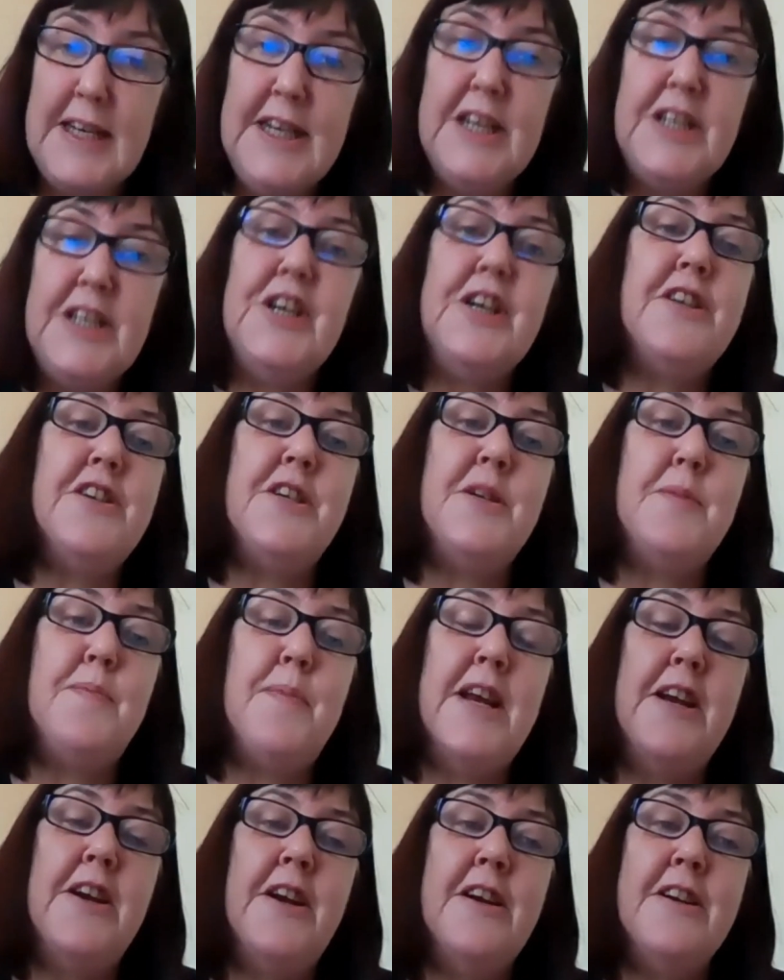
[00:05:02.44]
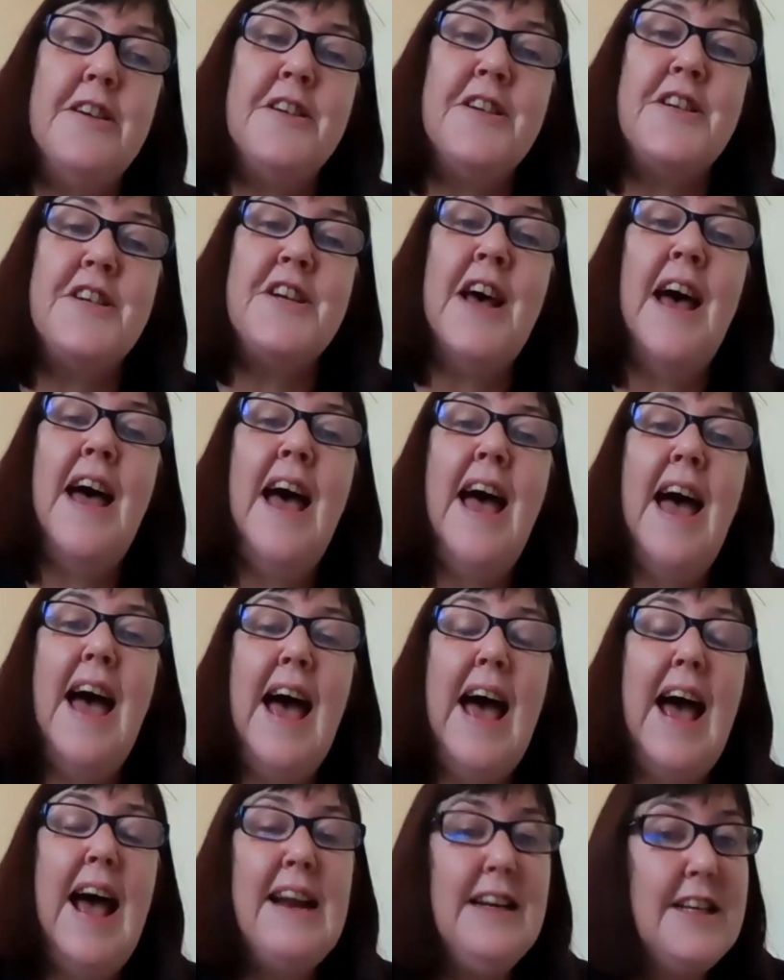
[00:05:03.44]
each other's opinions
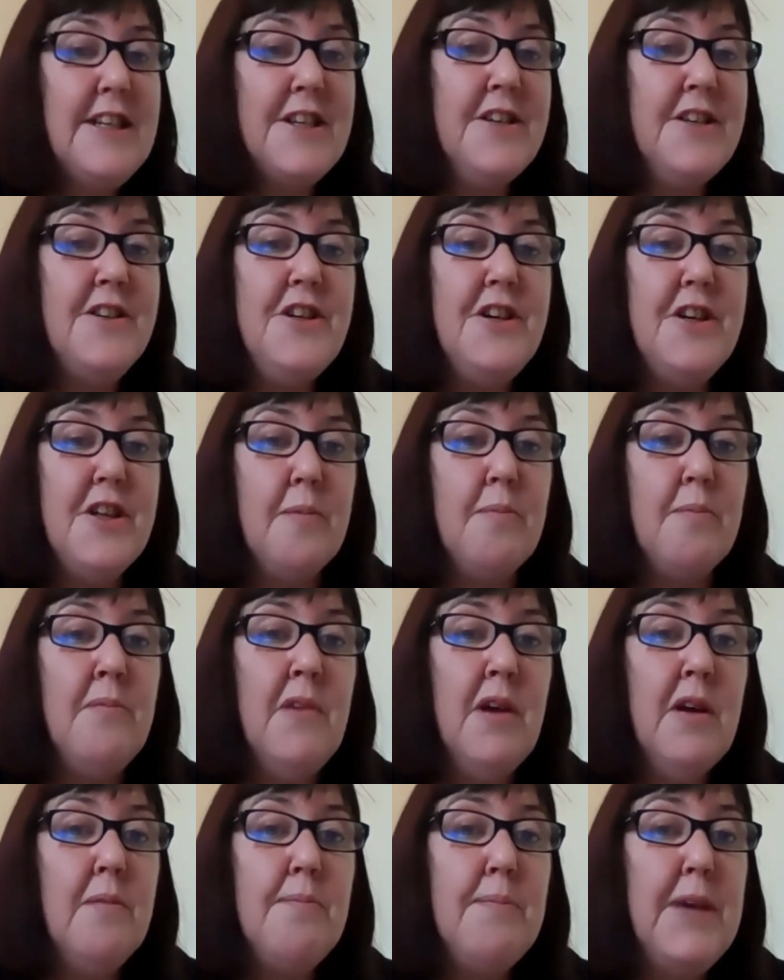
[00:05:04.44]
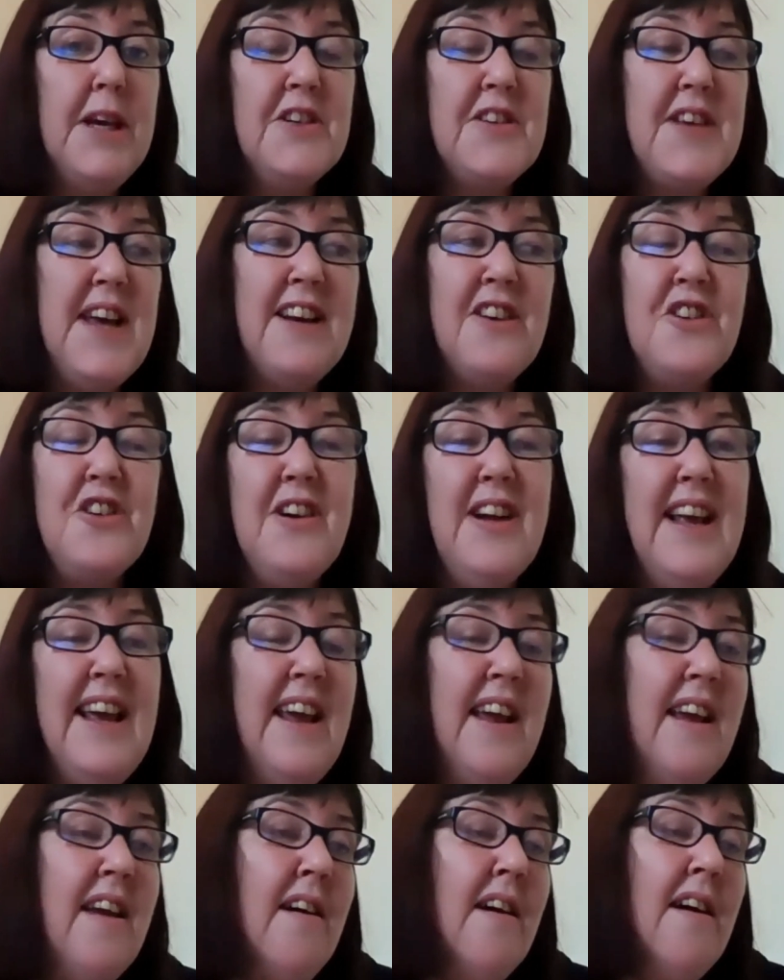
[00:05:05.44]
and listen to them. Because
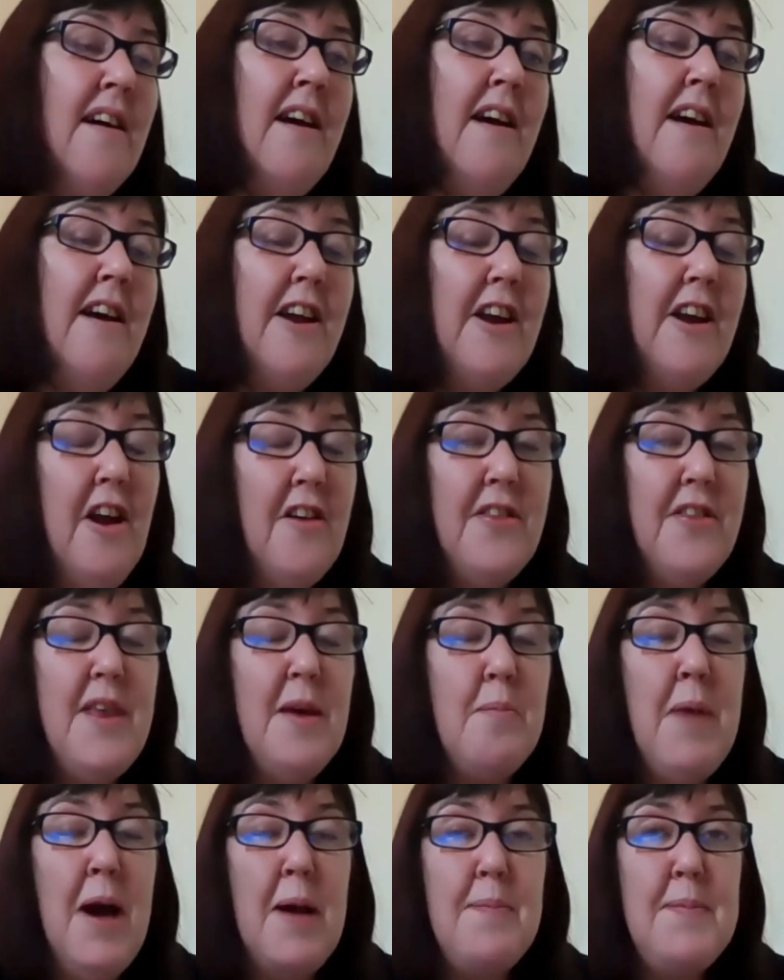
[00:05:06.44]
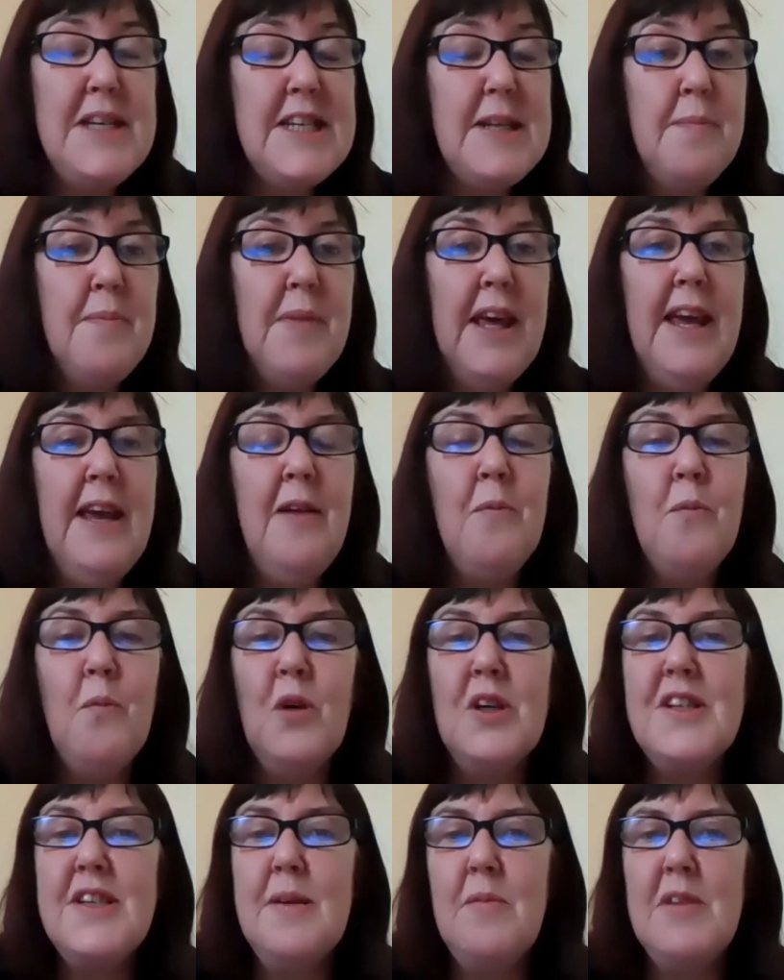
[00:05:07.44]
actually, there might be something in
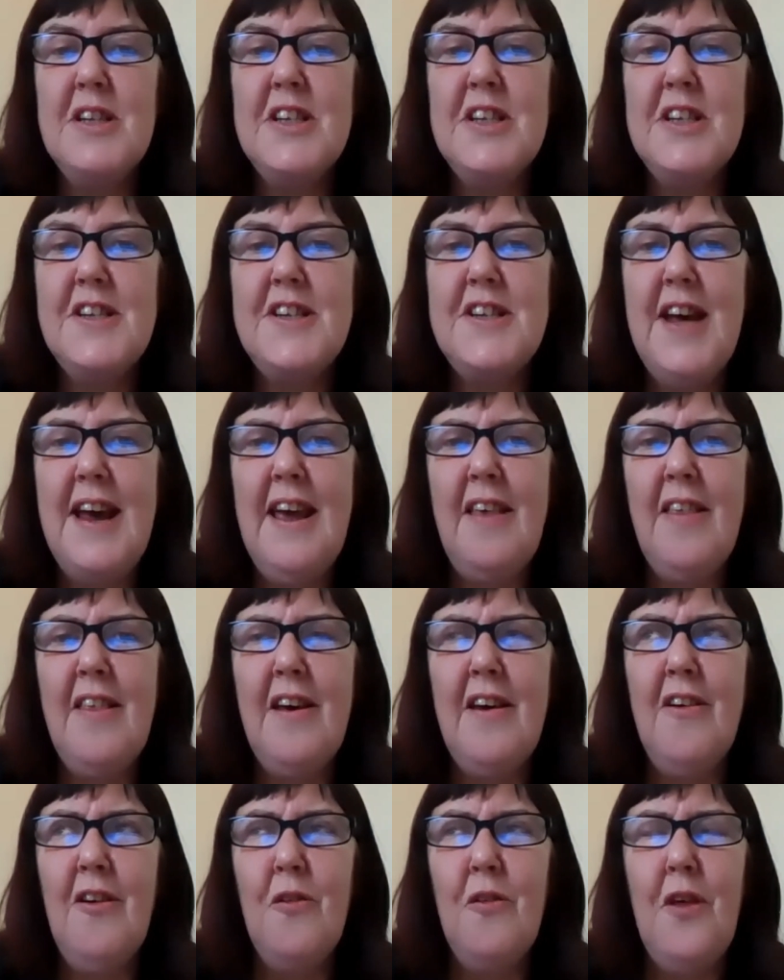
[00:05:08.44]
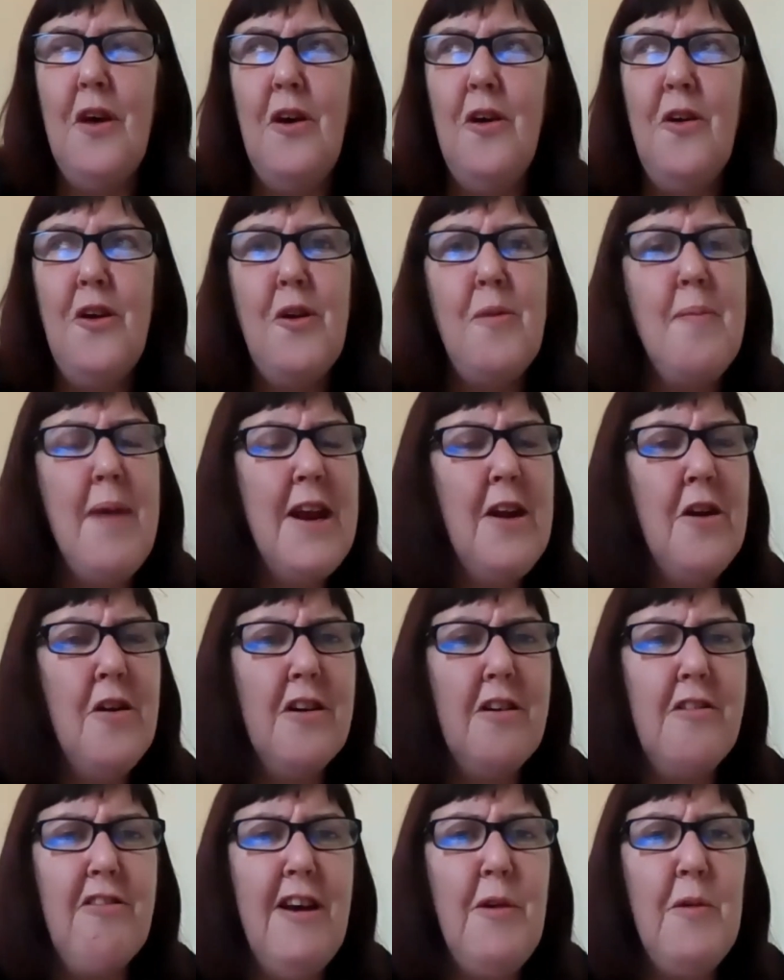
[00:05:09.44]
what someone's saying that although you may not
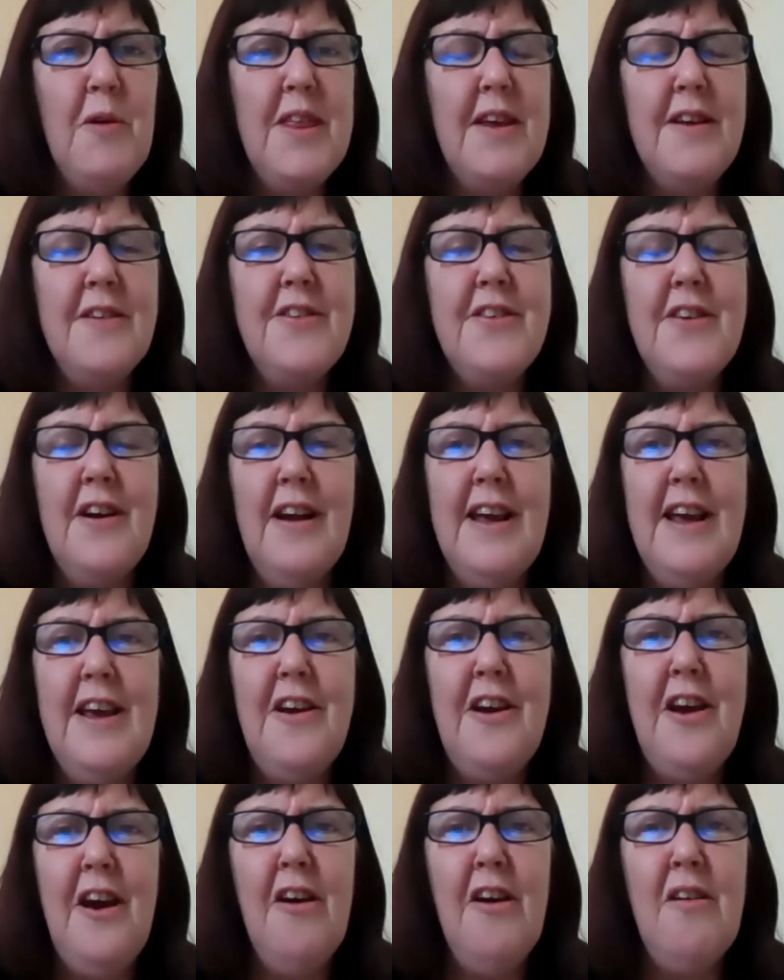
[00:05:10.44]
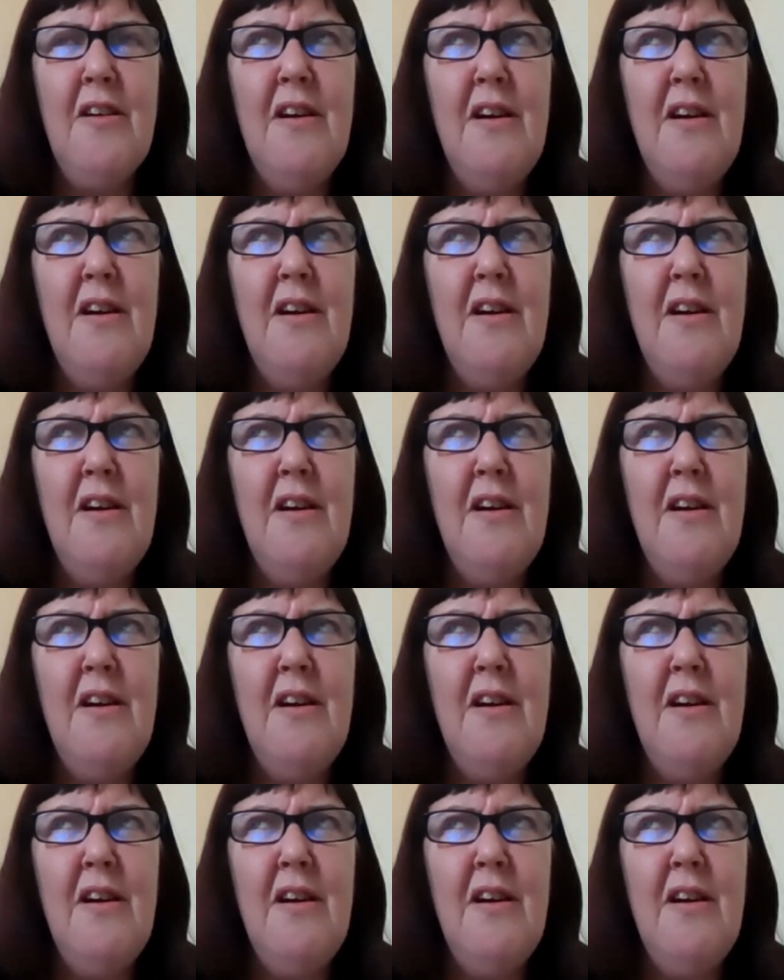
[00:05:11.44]
agree with instantly, you go,